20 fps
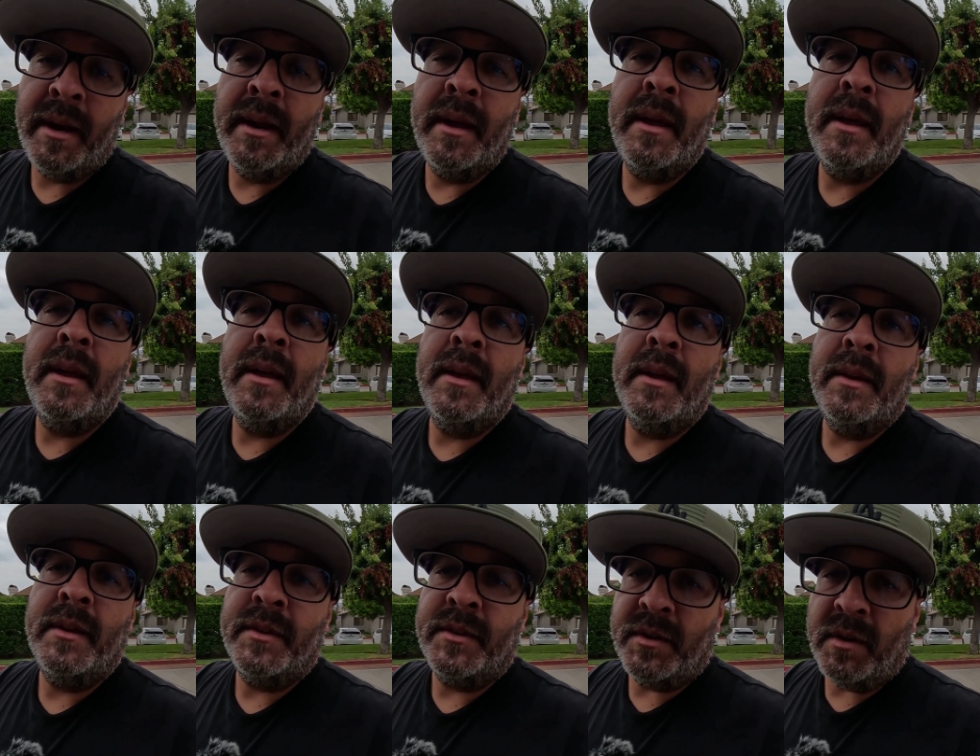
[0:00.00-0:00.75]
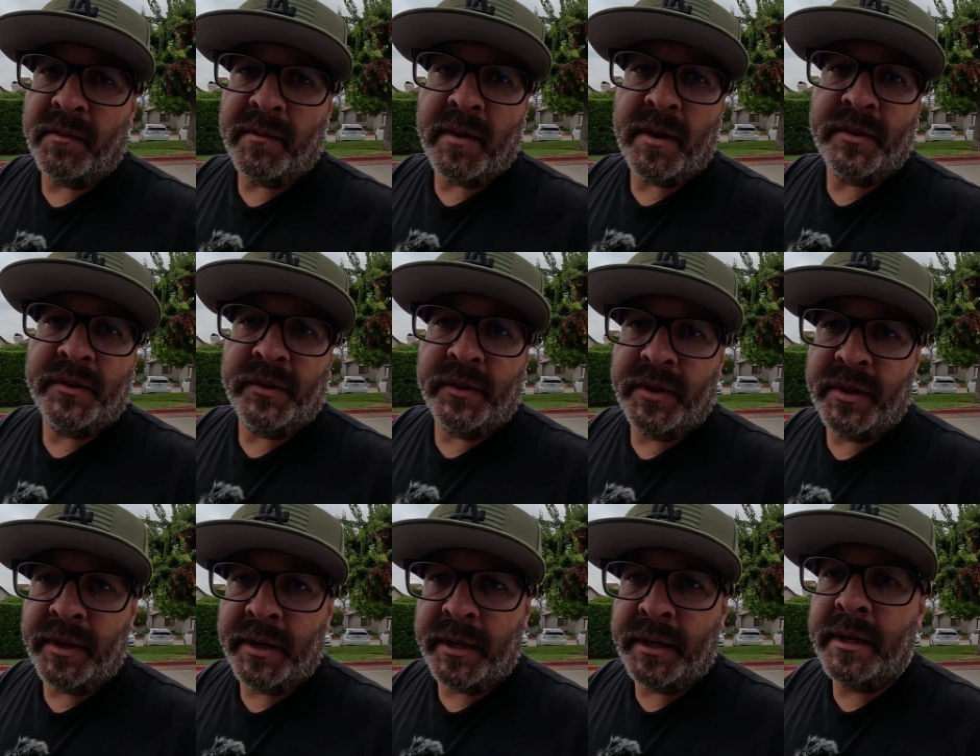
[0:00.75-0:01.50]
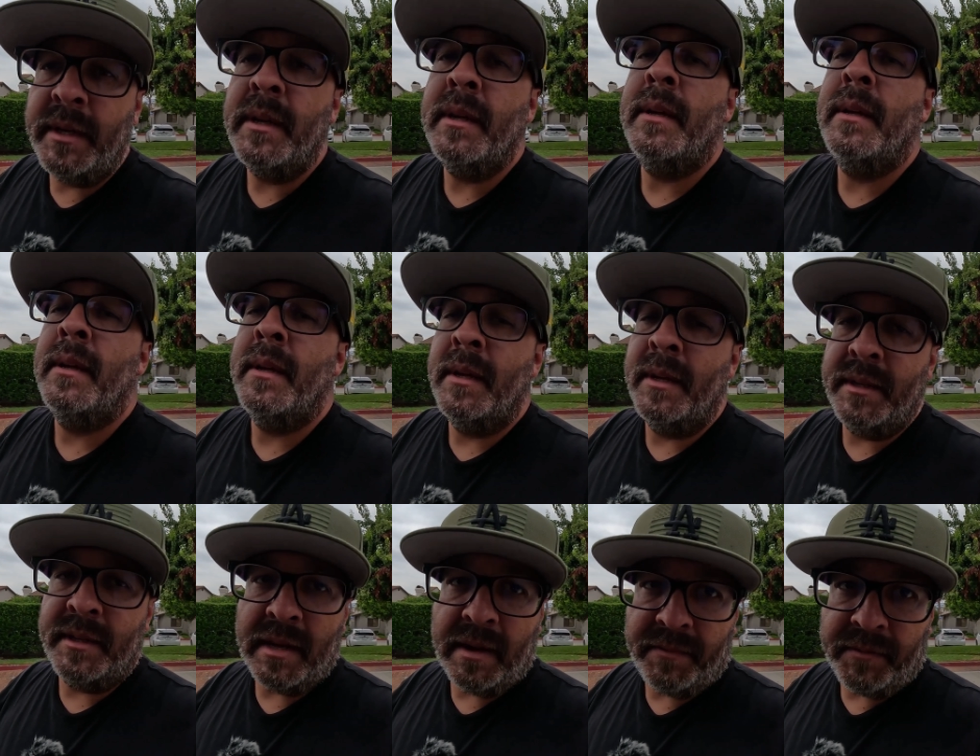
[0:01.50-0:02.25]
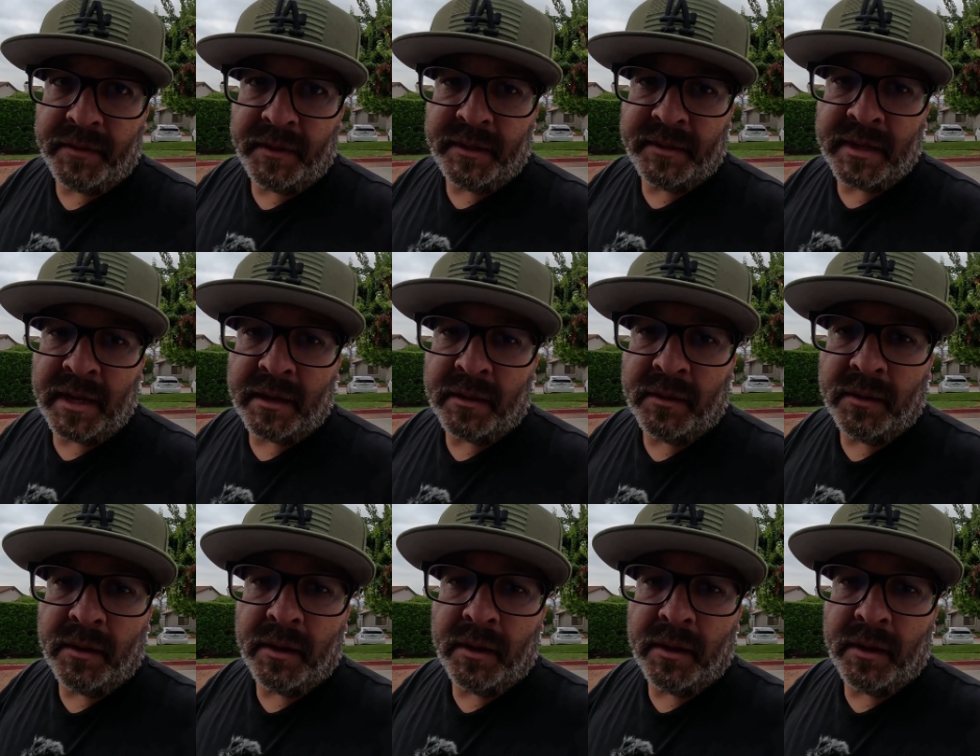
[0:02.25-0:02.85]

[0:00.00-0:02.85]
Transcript: So far, so good. Definitely take a look.